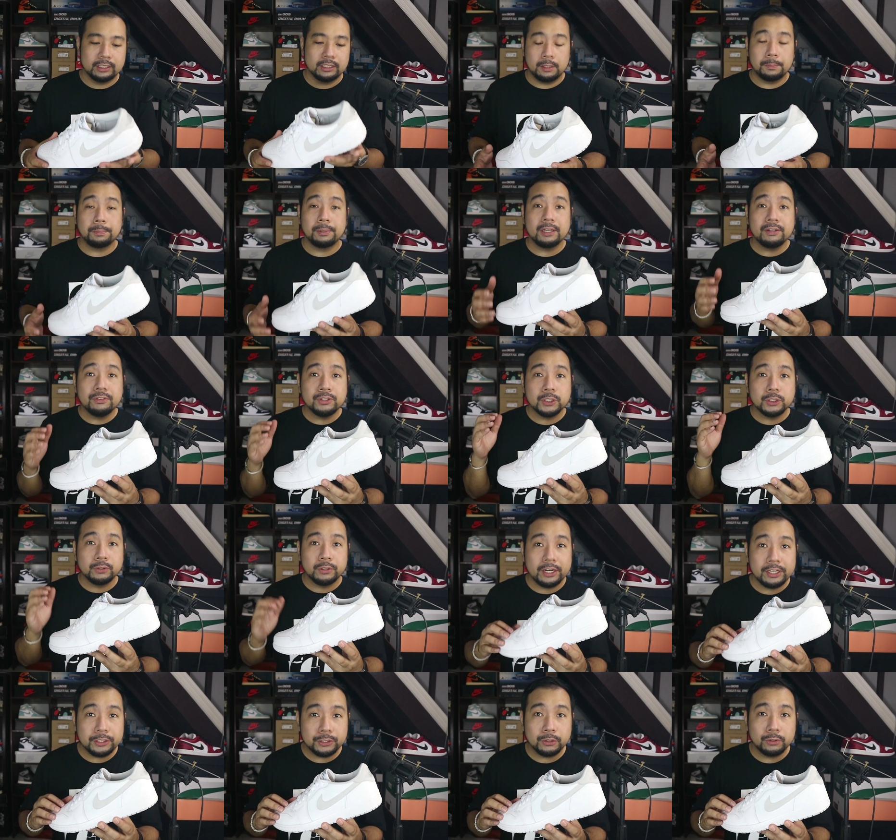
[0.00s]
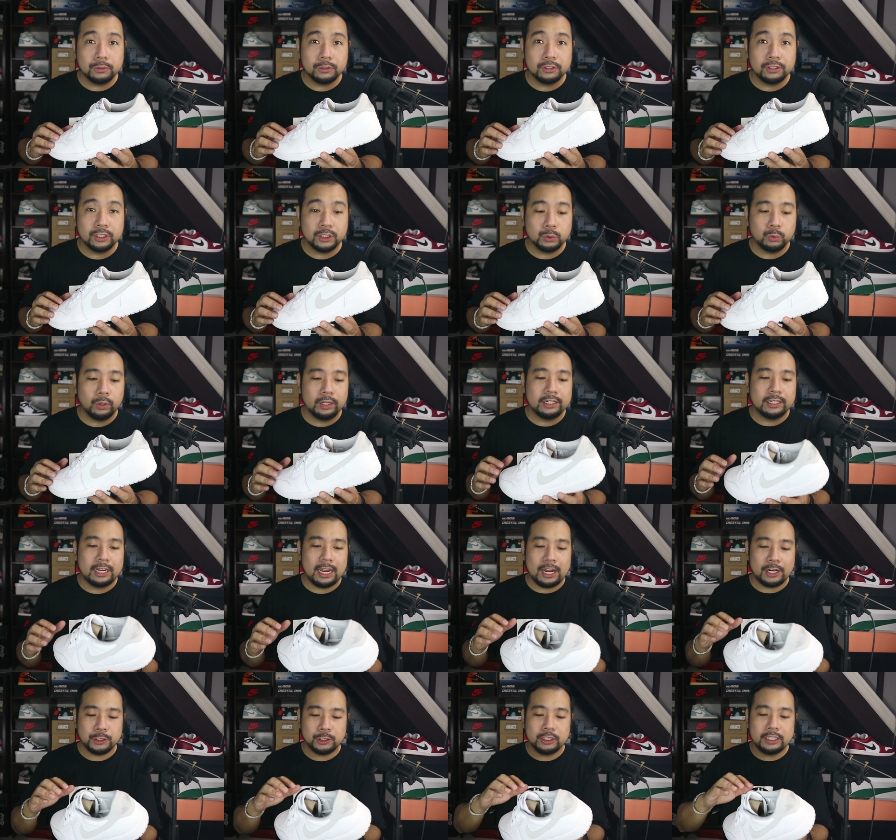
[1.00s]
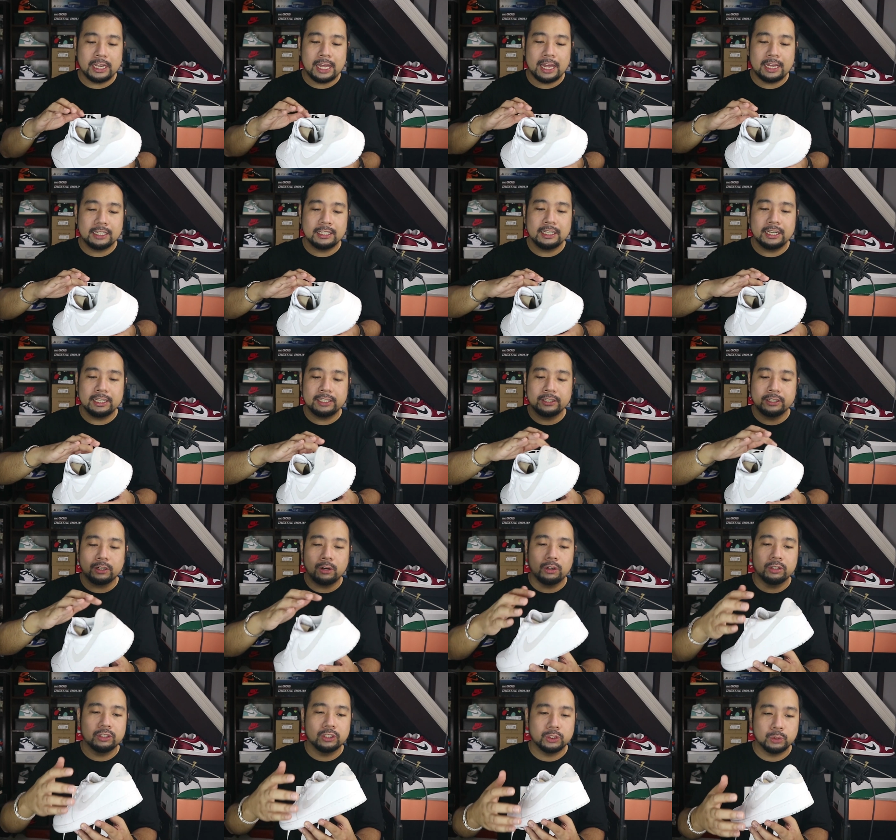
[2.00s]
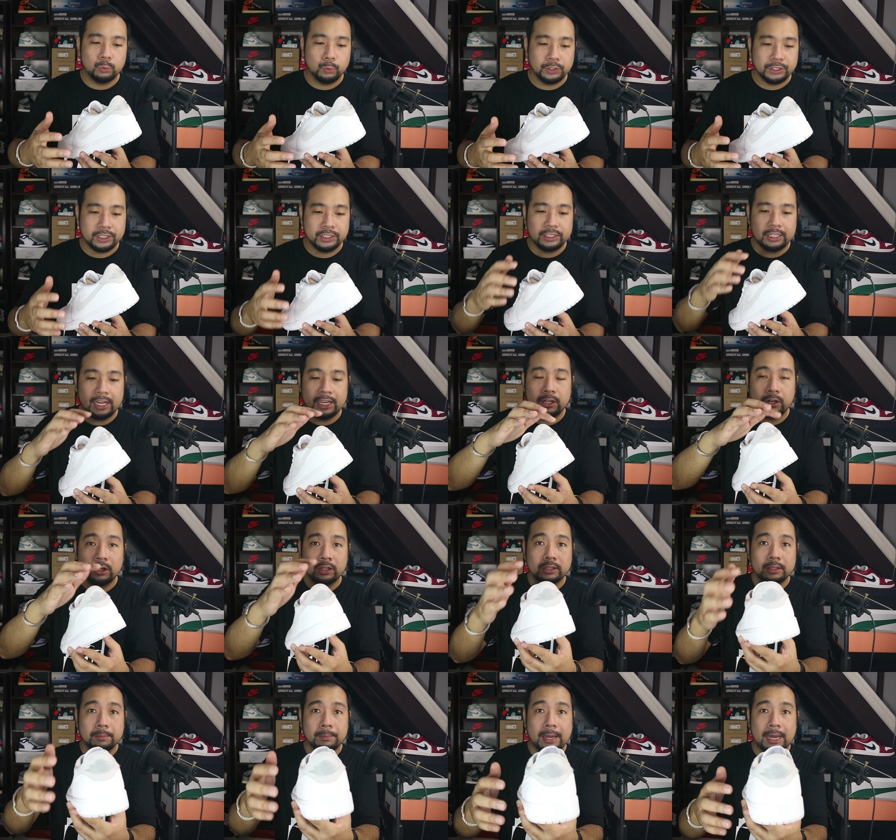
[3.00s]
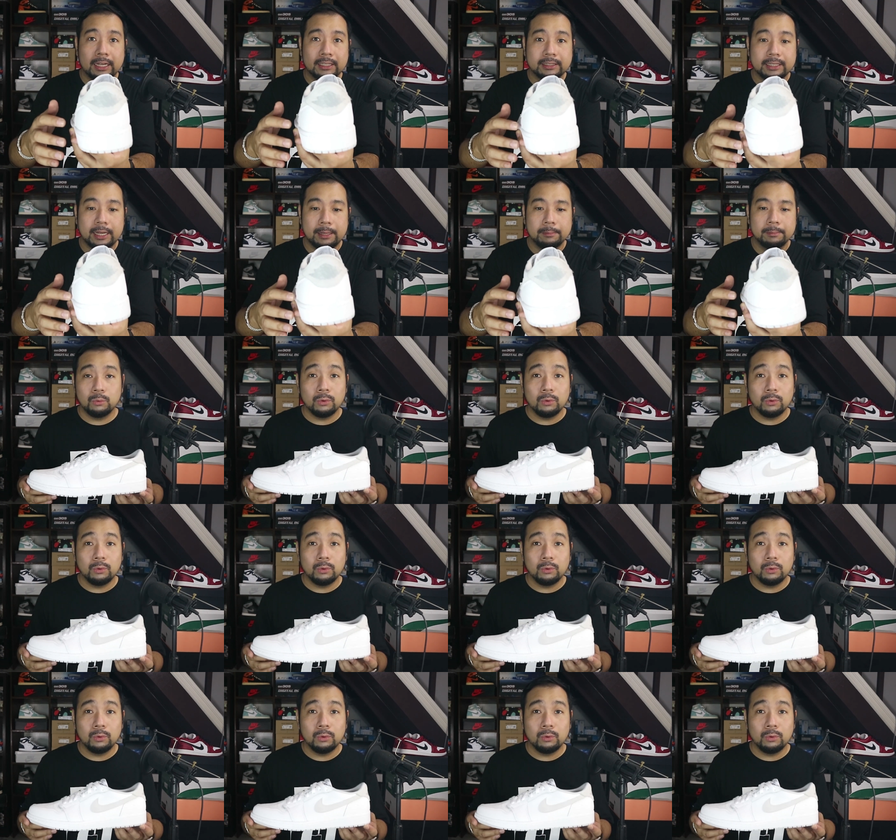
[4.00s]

The previous retro to this one actually had leather on the swooshes and on the back tab.